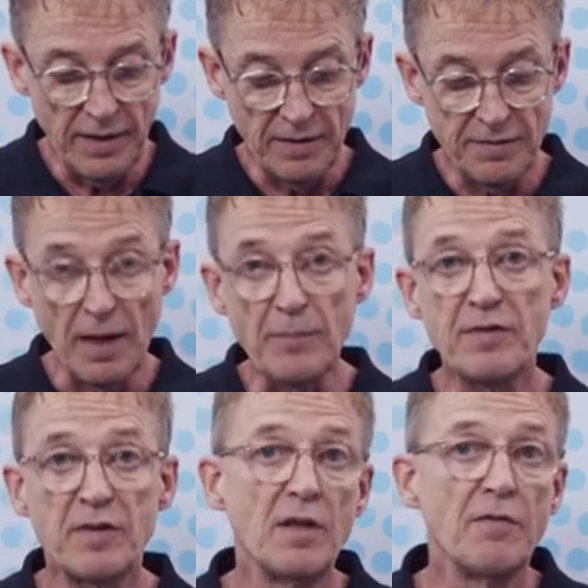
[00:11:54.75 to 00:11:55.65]
SAMS
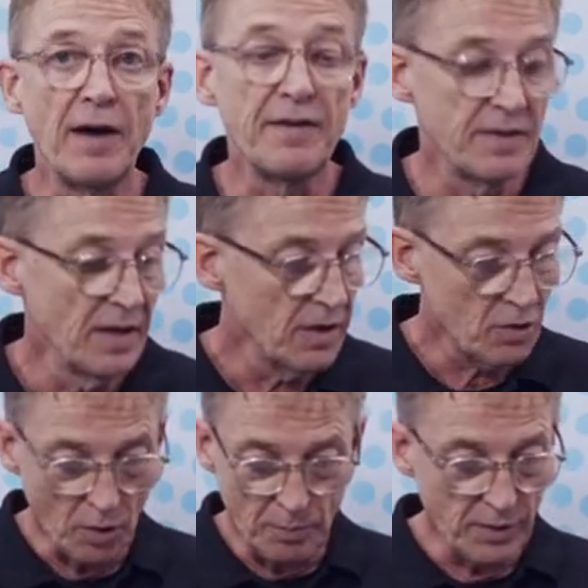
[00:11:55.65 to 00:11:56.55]
device
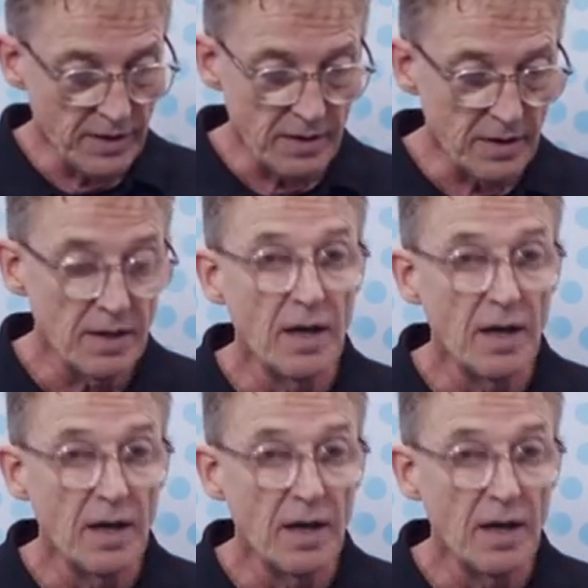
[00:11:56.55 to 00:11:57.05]
completely